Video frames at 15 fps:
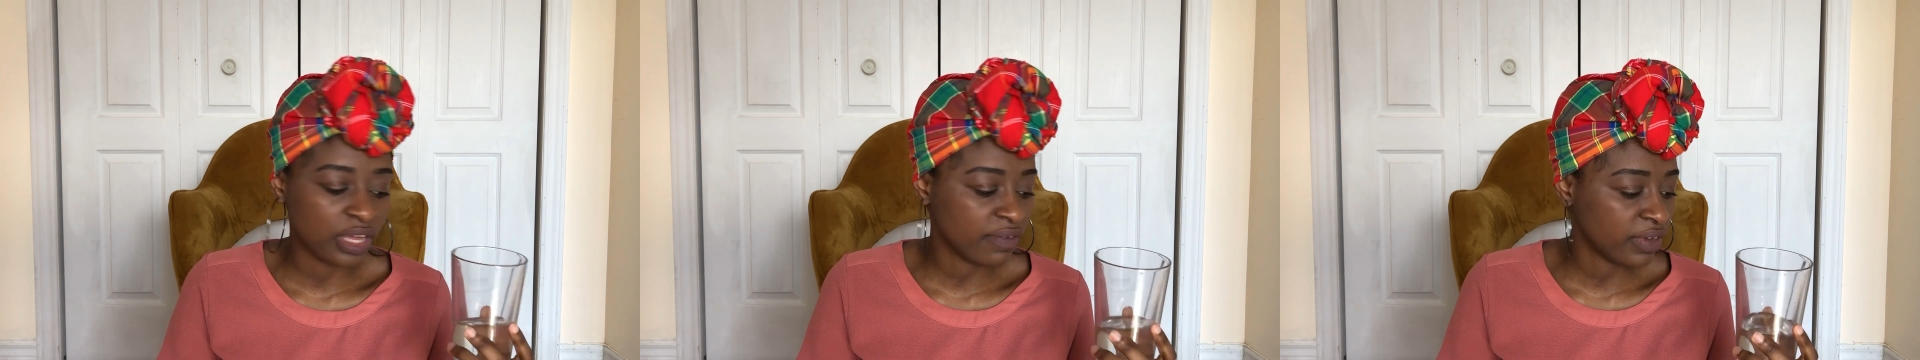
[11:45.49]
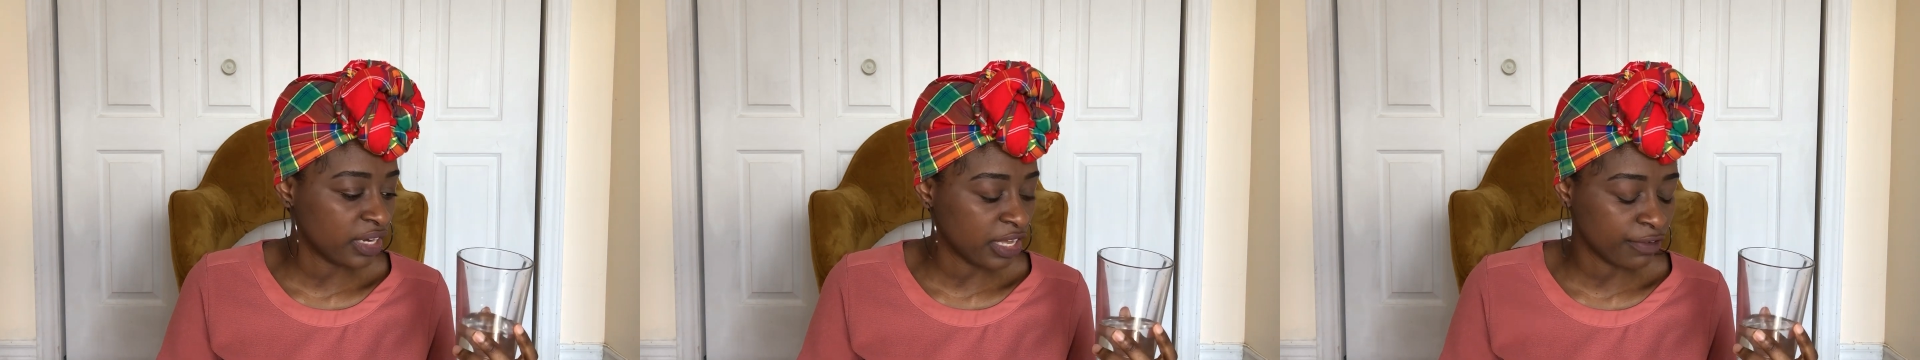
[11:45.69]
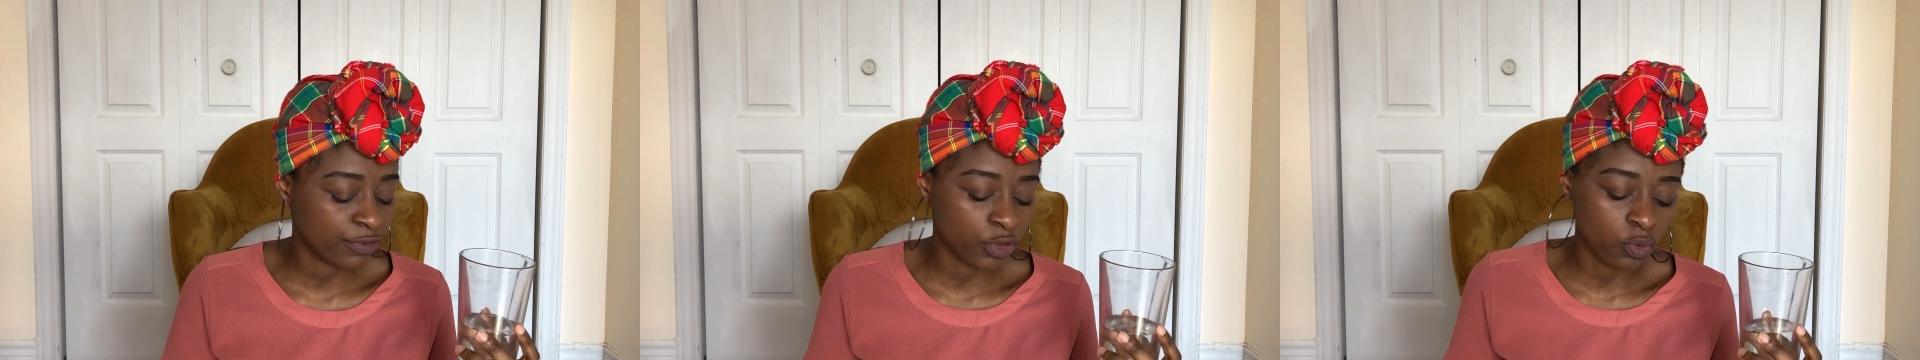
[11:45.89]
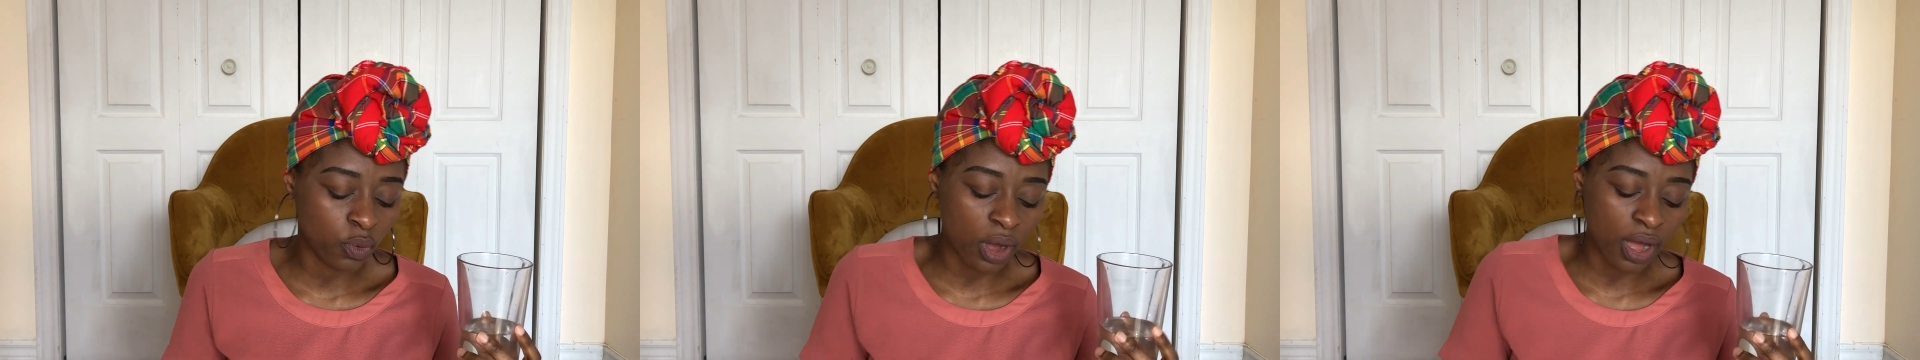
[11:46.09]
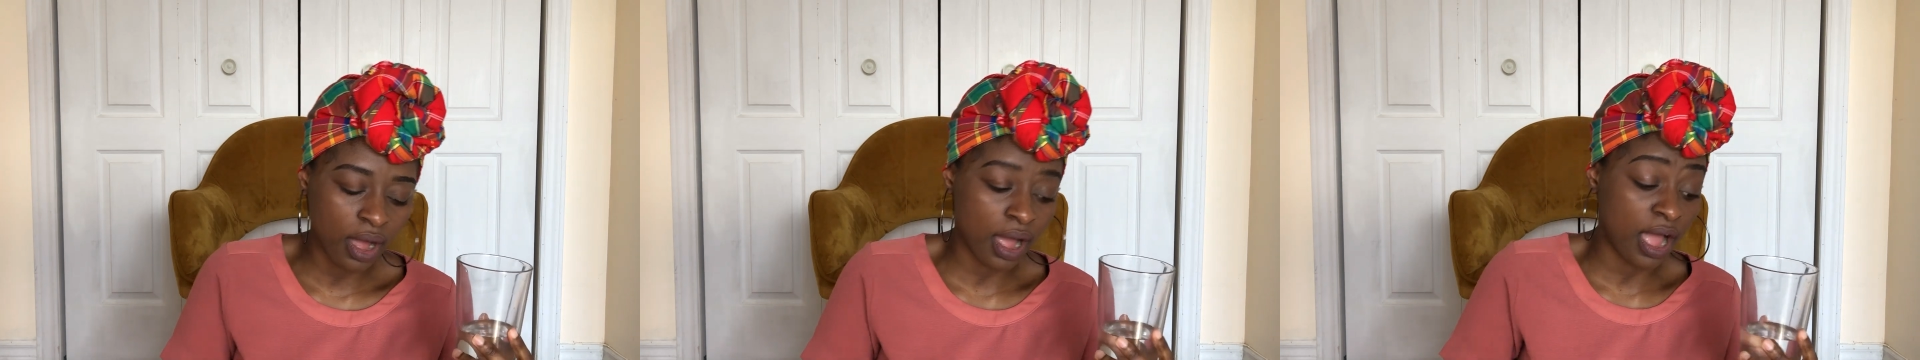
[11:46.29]
even if you
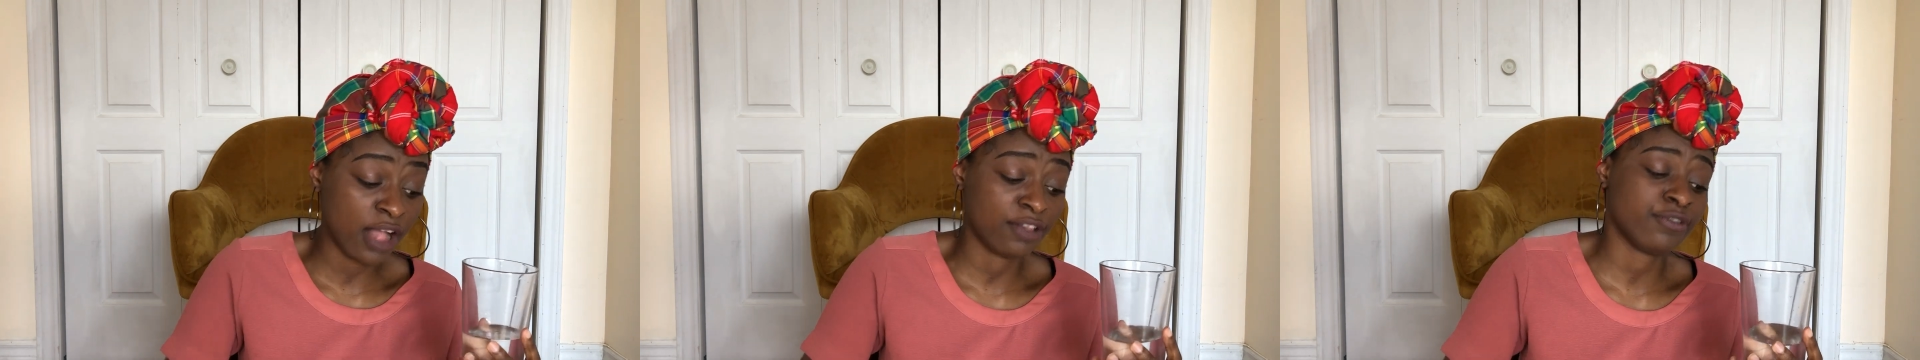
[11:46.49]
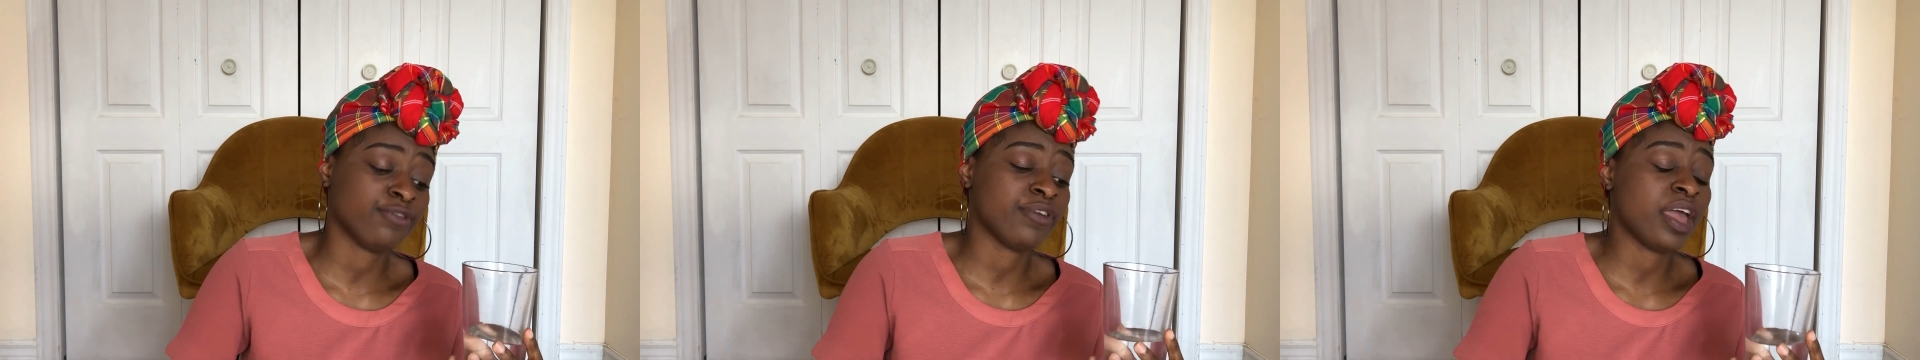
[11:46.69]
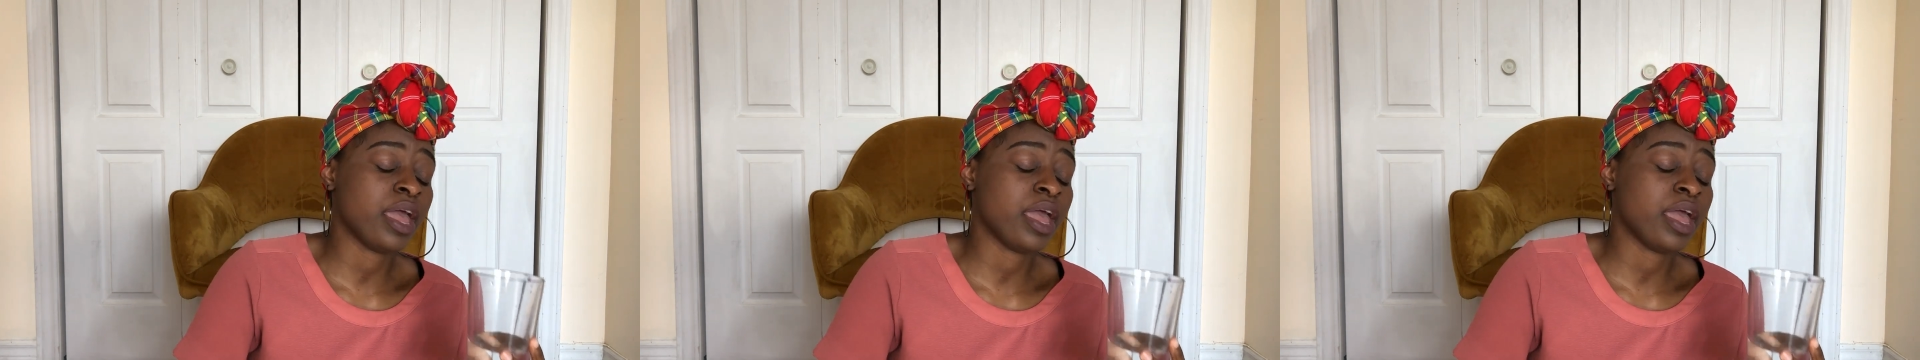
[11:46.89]
are half